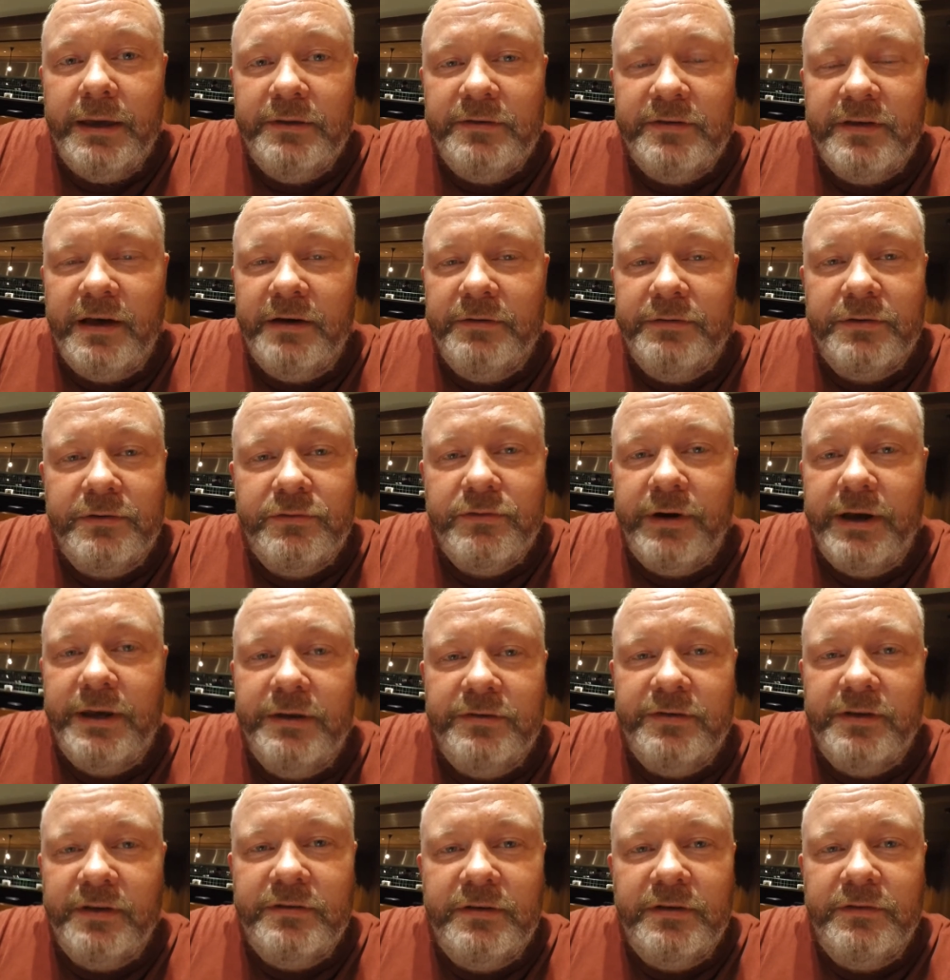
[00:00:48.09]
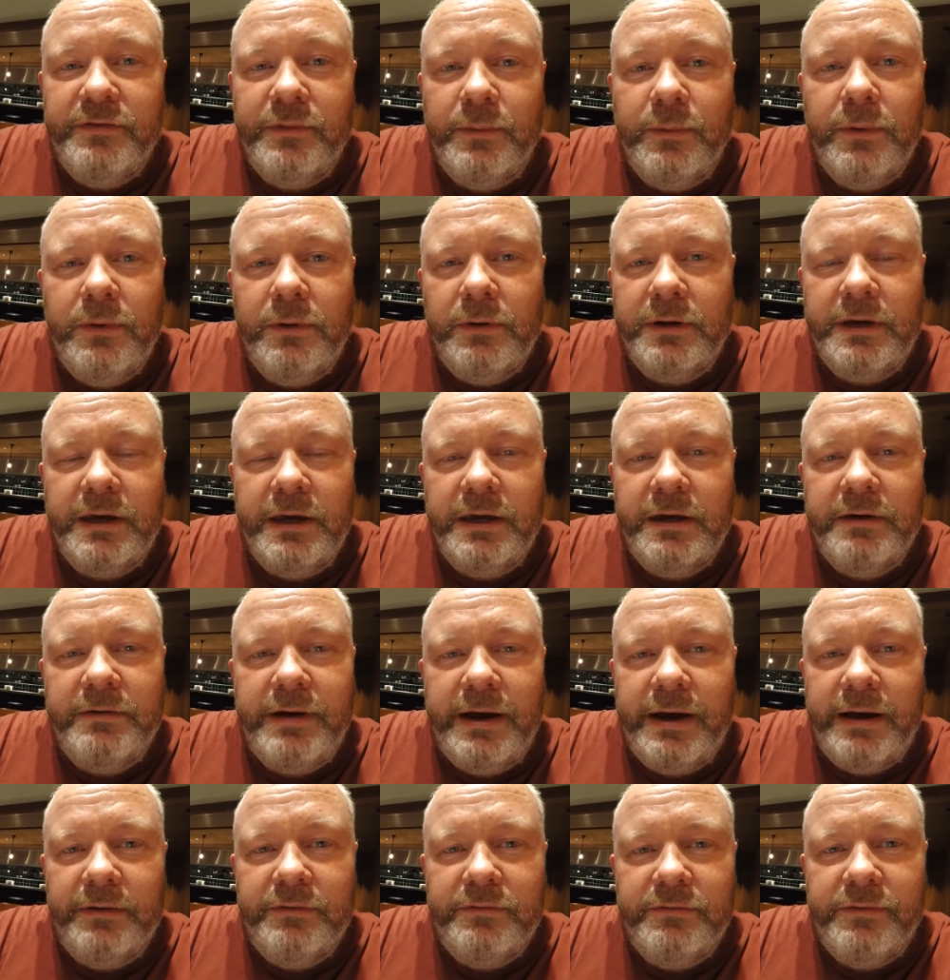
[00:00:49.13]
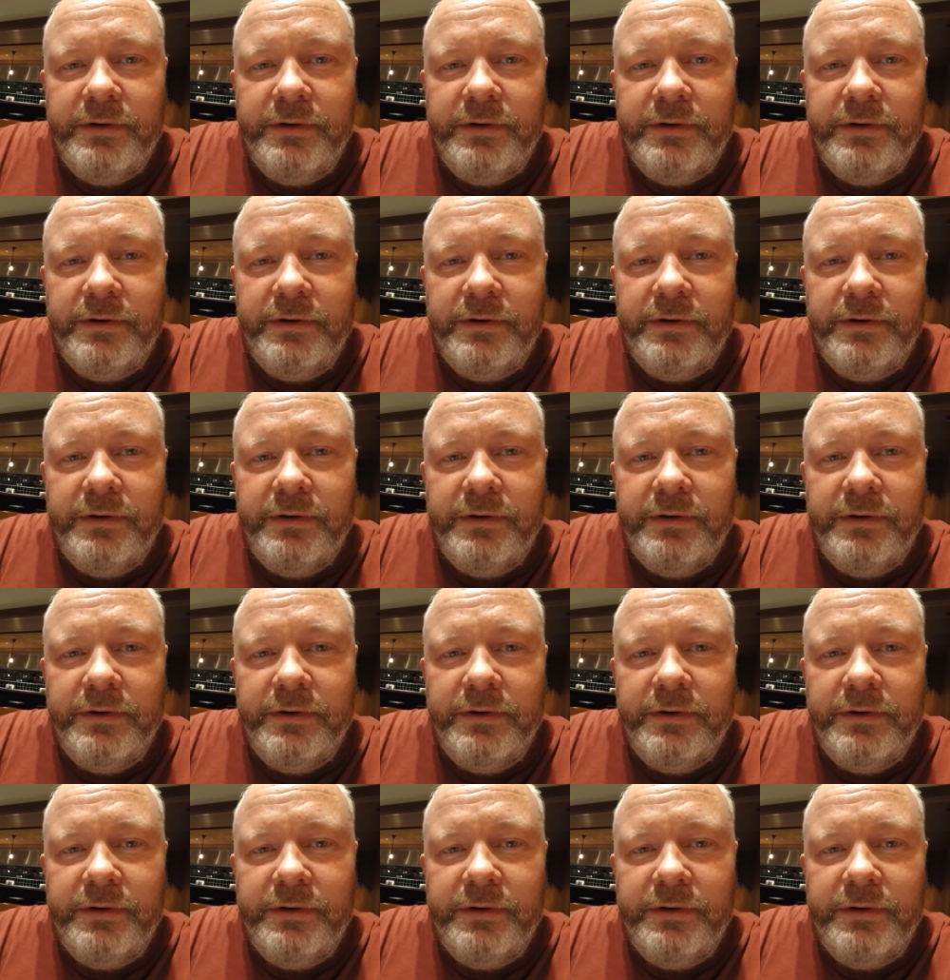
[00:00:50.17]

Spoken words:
itself, great city for walking around,